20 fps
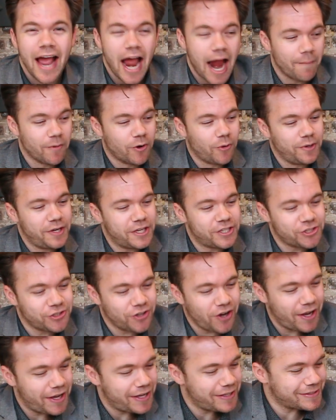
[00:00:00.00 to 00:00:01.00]
and we're going to
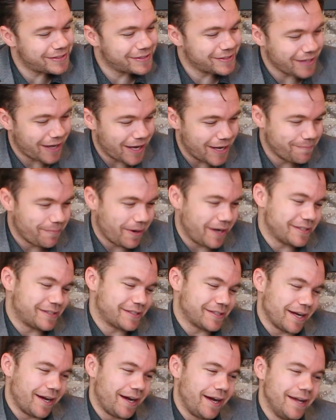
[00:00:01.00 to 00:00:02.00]
try it side by
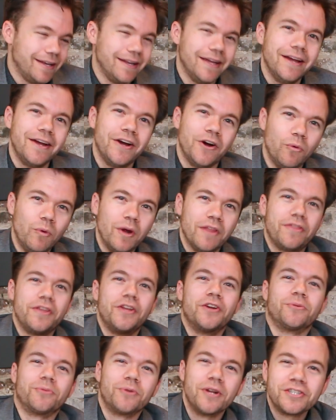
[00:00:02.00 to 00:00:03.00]
side with
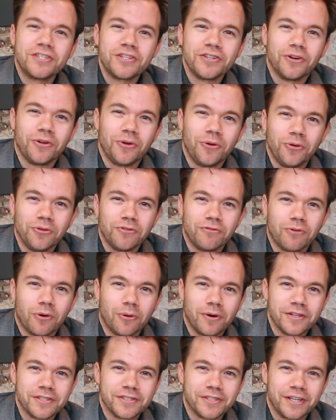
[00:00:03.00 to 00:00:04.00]
the original Old
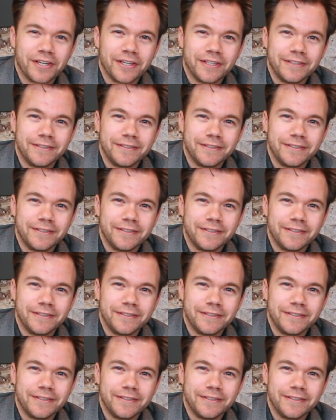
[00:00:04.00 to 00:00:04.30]
Forester.